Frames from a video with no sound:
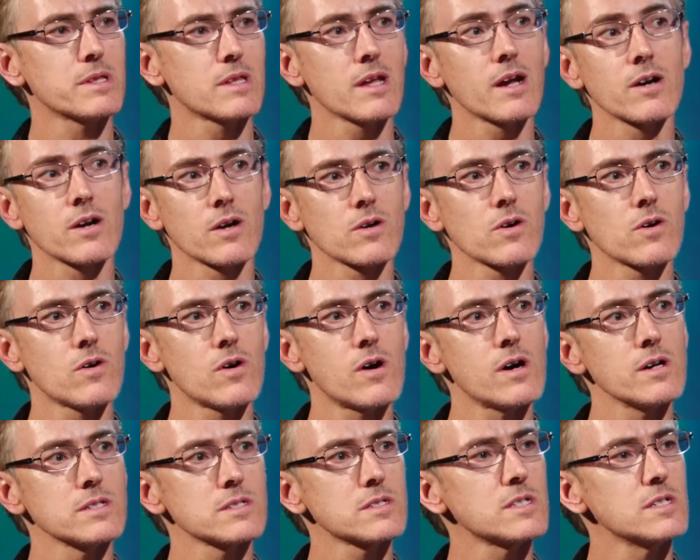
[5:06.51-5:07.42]
but they are
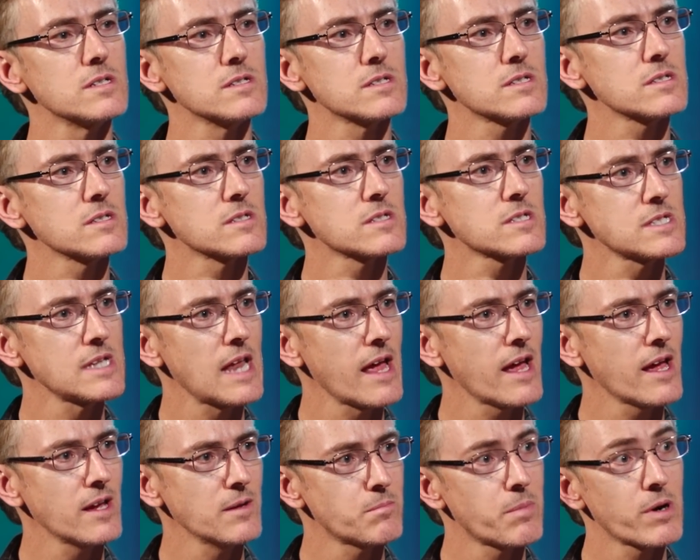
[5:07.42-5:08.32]
caused and
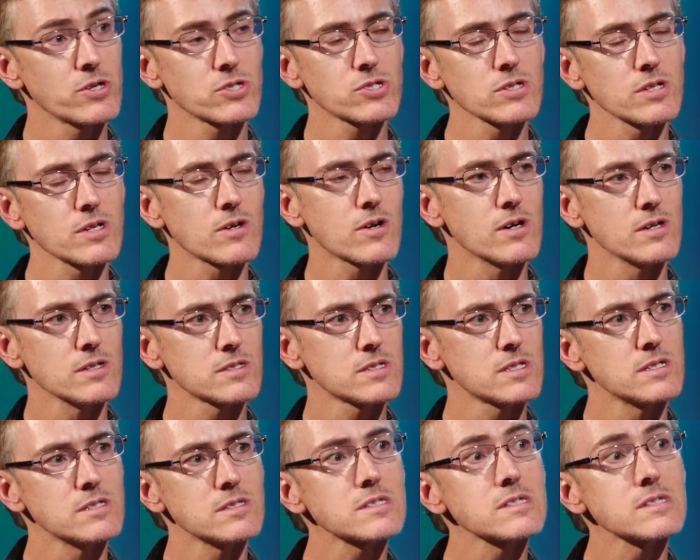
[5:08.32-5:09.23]
sustained, partially
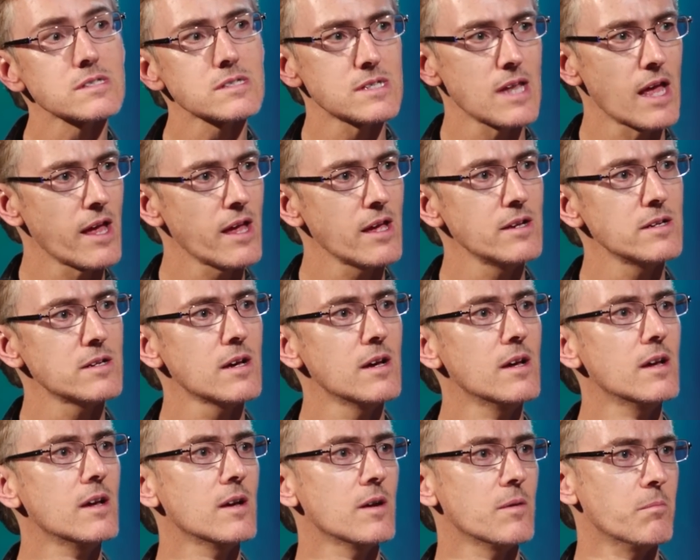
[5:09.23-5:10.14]
caused and sustained
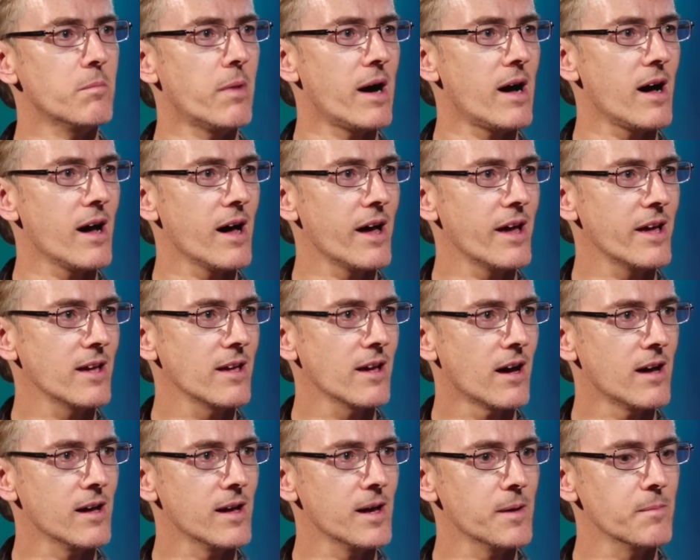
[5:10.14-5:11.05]

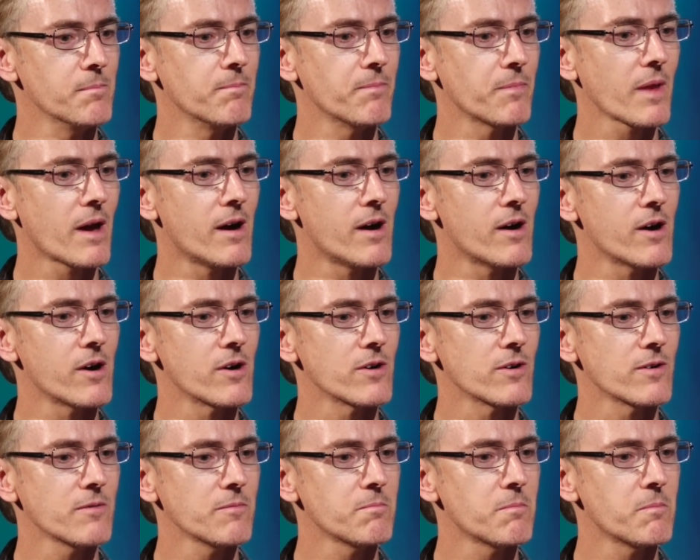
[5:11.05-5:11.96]
by um,
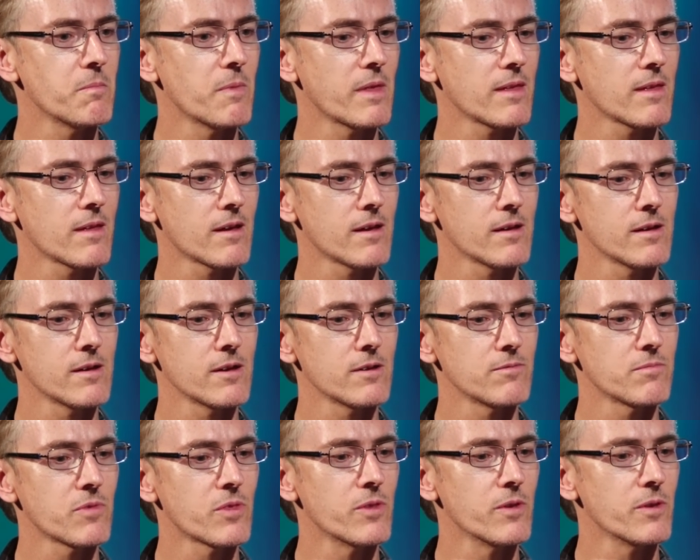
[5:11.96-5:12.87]
our,
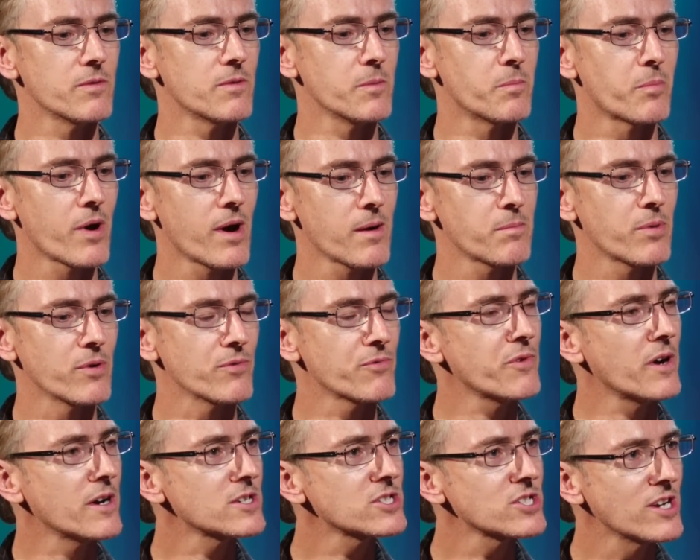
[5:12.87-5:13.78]
uh, the, the proper
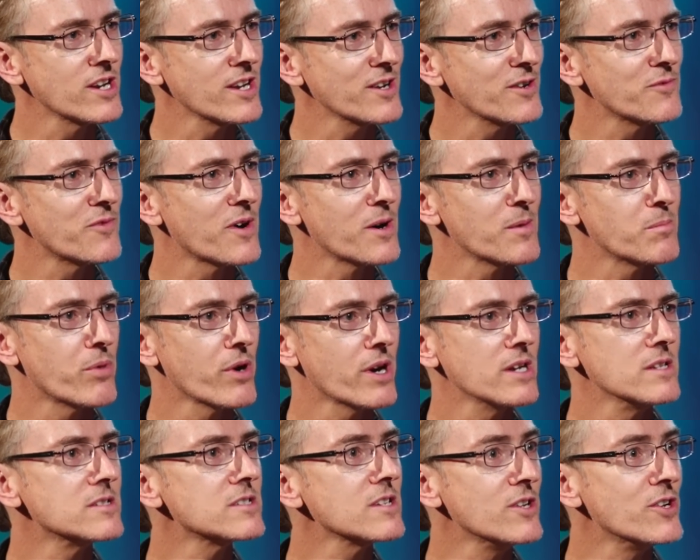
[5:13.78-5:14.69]
functioning of our
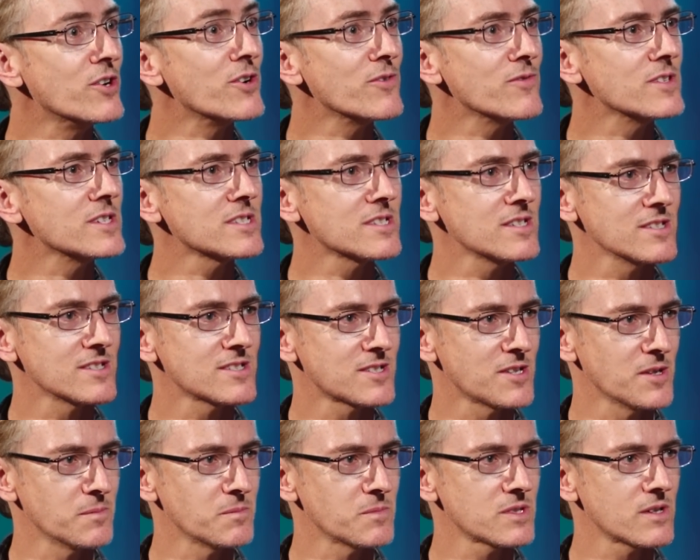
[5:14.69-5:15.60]
brains and nervous
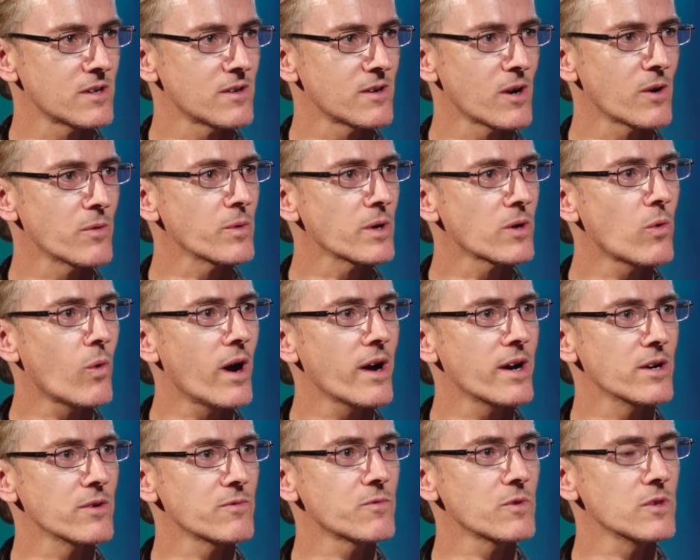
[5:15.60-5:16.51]
systems are, are
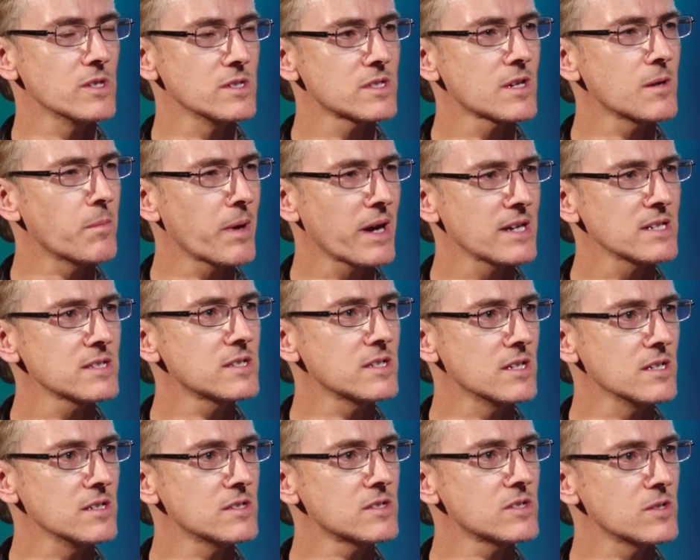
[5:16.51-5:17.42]
required for these
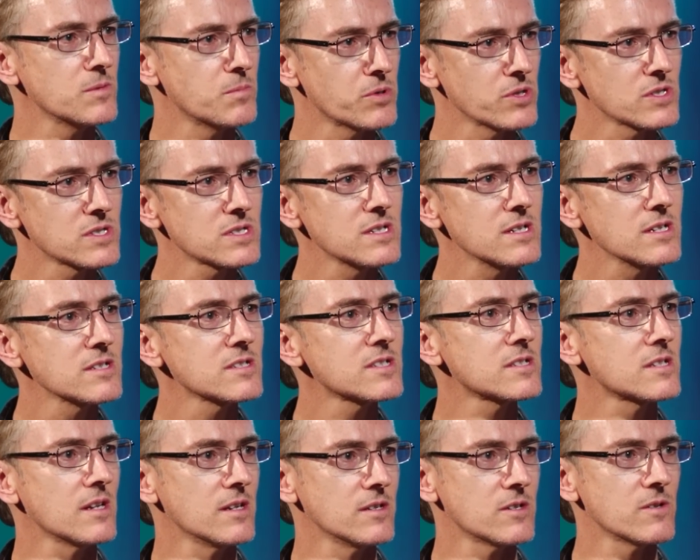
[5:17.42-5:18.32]
capacities to
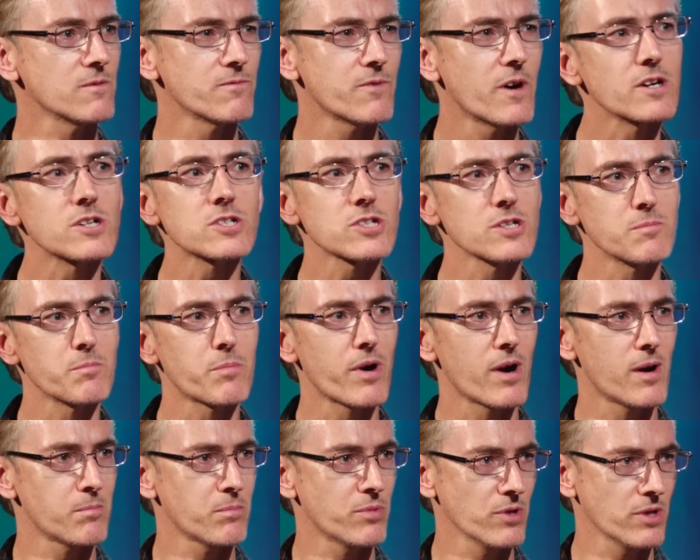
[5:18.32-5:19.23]
persist and to function
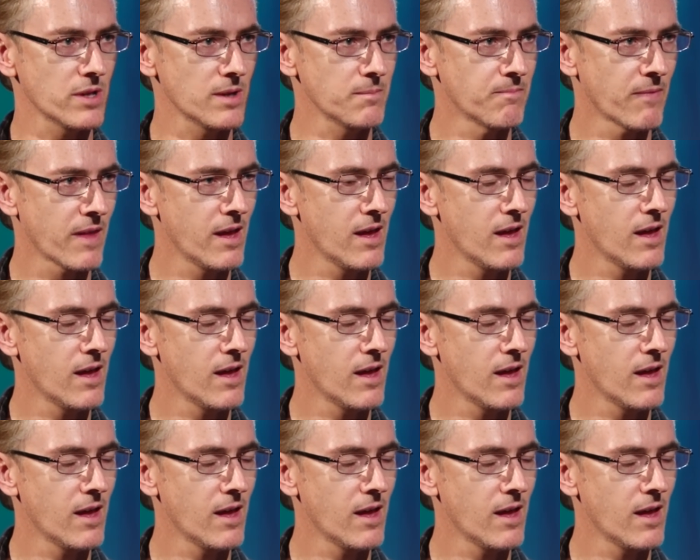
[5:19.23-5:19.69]
properly.